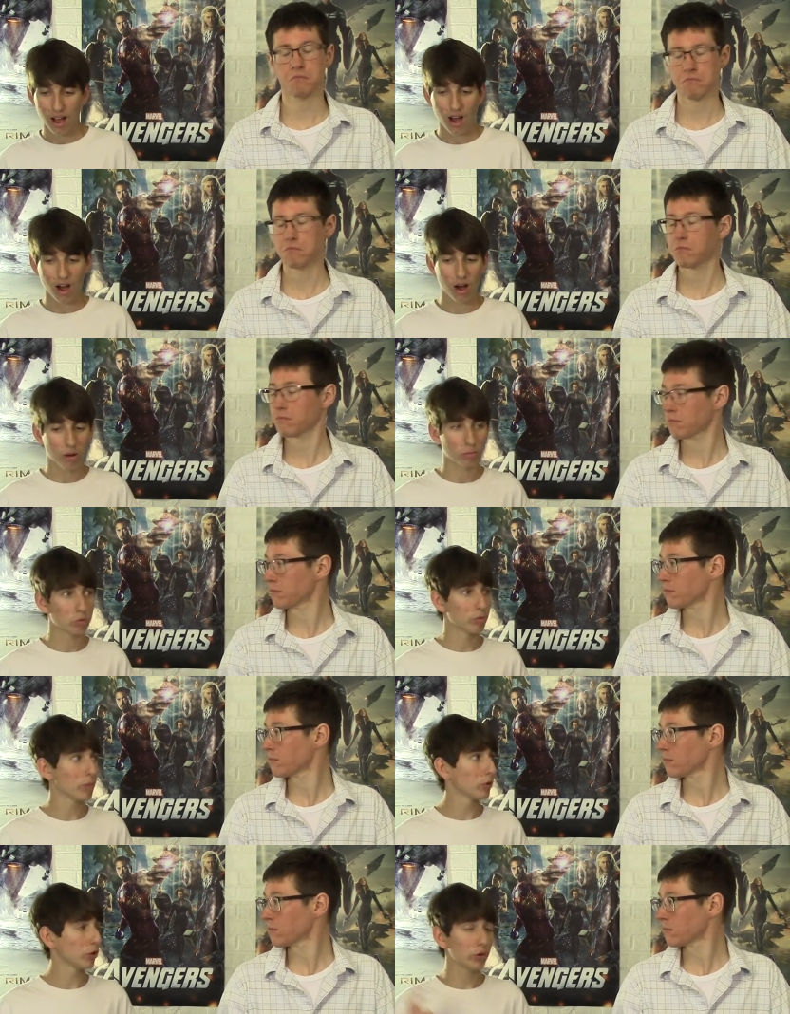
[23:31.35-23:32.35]
Speaker 1: Um,
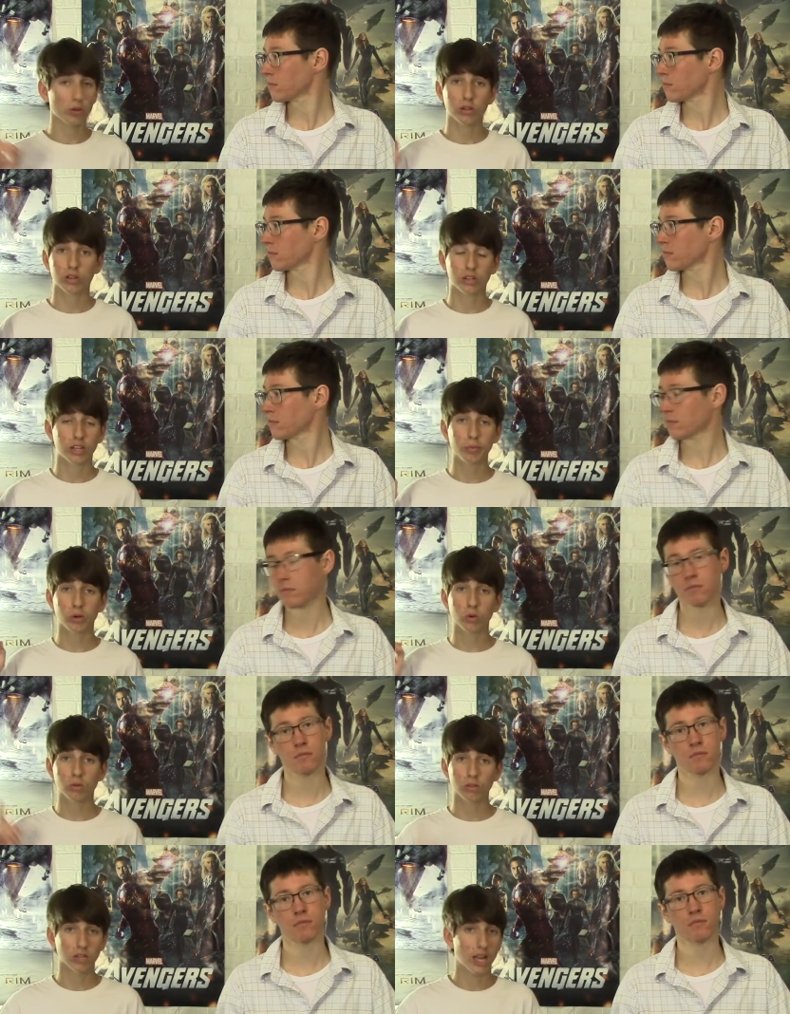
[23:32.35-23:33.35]
remember to do the
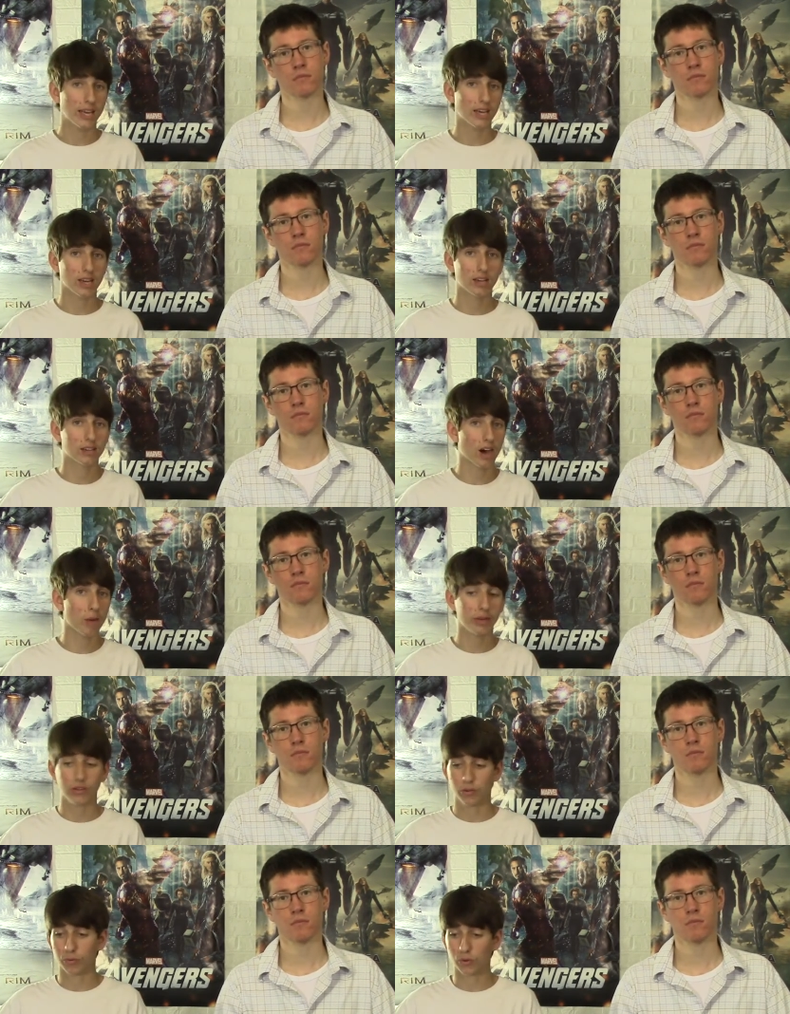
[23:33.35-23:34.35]
typical like, comment,
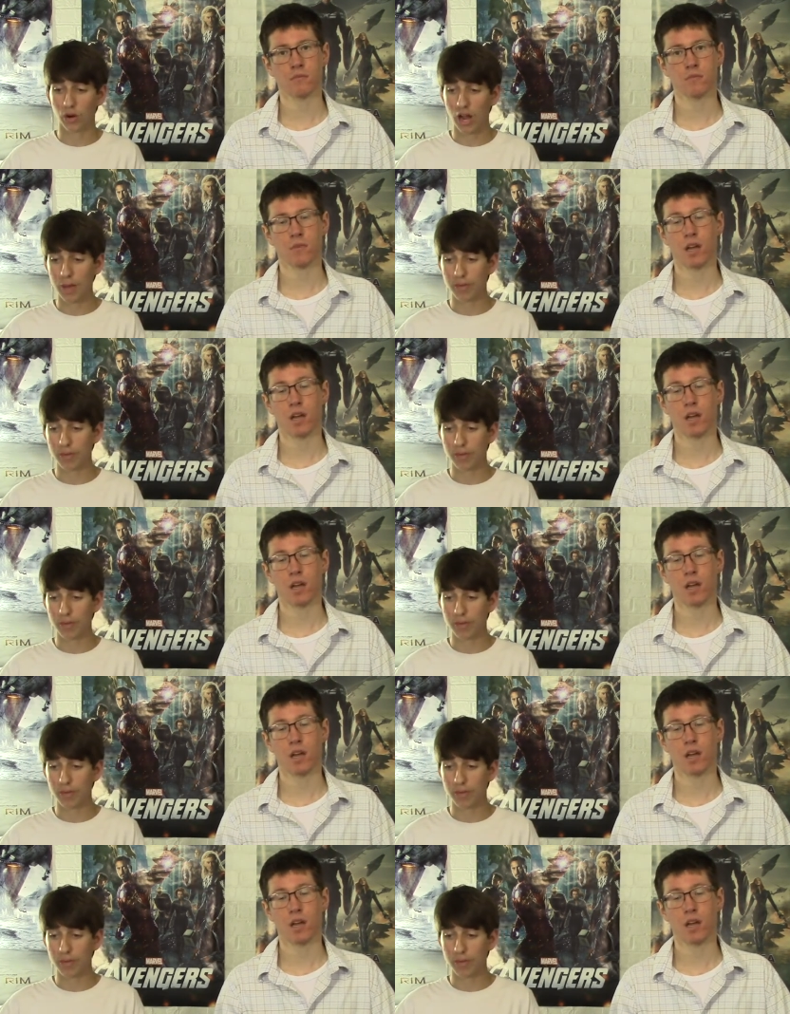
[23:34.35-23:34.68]
subscribe,